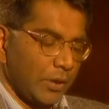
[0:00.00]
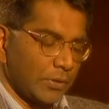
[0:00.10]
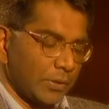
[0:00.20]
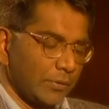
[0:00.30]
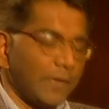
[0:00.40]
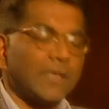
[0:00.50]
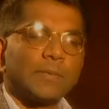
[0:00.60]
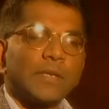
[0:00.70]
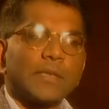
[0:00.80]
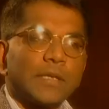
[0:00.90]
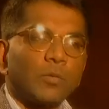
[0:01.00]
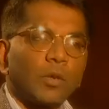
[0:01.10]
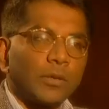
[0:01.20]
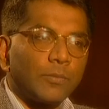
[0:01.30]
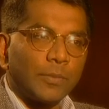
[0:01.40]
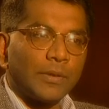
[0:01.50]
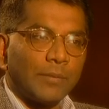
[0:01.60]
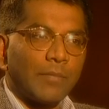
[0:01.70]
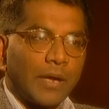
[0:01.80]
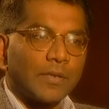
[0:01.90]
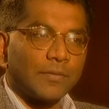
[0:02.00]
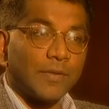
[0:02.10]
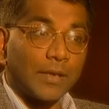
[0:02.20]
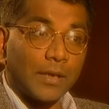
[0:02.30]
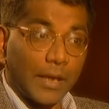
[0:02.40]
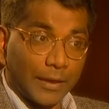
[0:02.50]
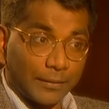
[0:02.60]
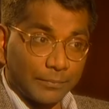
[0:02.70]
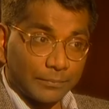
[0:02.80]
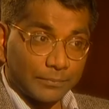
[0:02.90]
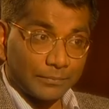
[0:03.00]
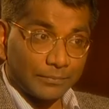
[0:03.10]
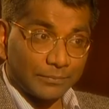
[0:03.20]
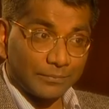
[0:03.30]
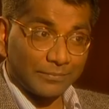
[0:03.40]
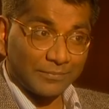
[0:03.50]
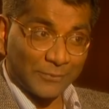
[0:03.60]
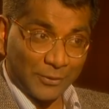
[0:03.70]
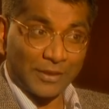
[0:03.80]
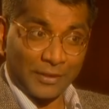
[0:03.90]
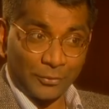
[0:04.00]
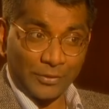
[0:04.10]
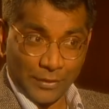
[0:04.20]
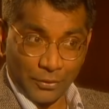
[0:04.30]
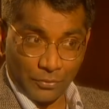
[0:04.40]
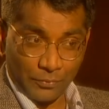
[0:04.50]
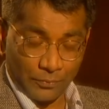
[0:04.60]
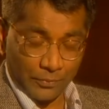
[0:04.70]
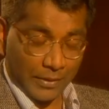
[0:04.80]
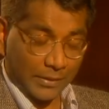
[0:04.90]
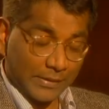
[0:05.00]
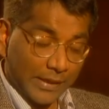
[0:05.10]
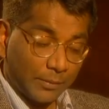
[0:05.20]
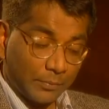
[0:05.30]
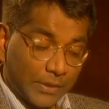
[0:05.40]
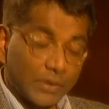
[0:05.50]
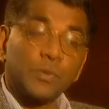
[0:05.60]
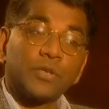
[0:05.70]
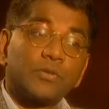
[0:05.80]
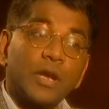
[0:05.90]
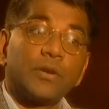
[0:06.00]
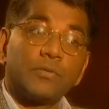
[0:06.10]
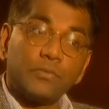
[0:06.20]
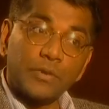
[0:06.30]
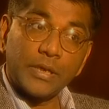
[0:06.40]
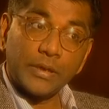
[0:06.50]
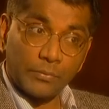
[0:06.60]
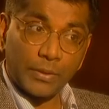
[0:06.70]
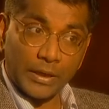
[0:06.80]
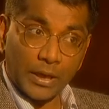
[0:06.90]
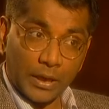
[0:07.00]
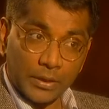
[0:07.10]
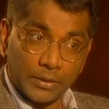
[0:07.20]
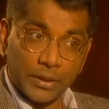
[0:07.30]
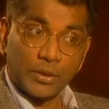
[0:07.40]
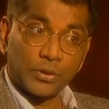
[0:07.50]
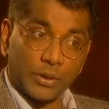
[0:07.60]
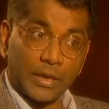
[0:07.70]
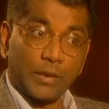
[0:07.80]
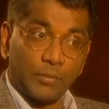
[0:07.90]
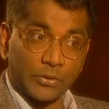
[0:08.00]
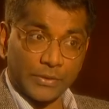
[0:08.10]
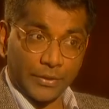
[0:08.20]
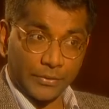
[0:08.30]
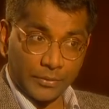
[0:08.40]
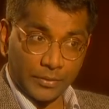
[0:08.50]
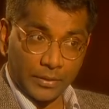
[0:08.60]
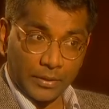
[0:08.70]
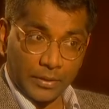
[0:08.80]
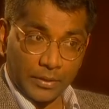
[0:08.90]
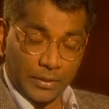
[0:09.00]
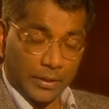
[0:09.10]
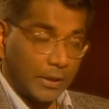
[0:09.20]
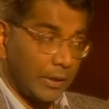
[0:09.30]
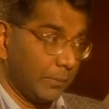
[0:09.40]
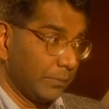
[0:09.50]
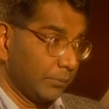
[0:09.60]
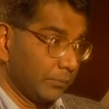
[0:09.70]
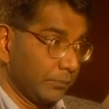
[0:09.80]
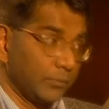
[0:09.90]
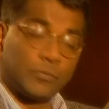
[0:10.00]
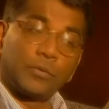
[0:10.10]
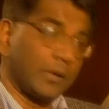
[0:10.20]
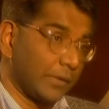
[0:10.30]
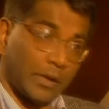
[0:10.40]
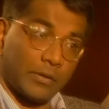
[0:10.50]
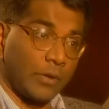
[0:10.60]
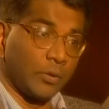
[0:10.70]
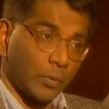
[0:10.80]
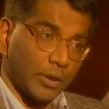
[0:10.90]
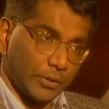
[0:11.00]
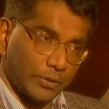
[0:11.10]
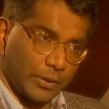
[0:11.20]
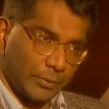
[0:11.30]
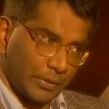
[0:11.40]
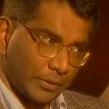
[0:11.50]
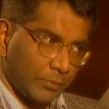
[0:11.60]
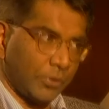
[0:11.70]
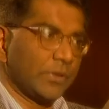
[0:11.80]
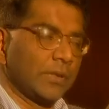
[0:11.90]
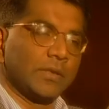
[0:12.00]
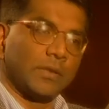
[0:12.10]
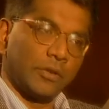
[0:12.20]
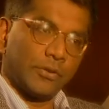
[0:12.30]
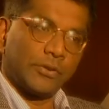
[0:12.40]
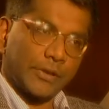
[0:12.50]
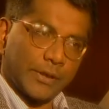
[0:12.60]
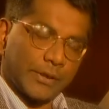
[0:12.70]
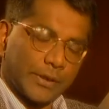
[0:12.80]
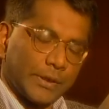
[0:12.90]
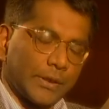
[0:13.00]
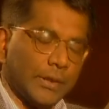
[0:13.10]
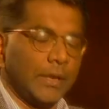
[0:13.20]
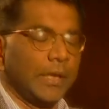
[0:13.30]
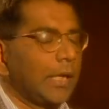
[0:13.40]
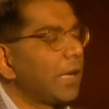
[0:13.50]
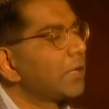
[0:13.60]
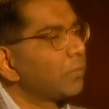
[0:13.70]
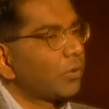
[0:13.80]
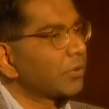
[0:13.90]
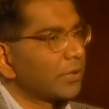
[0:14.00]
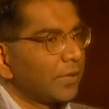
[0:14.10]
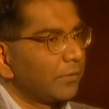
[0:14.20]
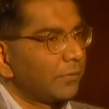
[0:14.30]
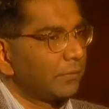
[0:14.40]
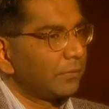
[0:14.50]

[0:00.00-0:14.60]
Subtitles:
So in the first place, I didn't want them to be embarrassed if they didn't like it. so that they could say no. And the second place, we try really, really hard to get our books out around the world. You know what I mean? The books that originate here. And I didn't want to give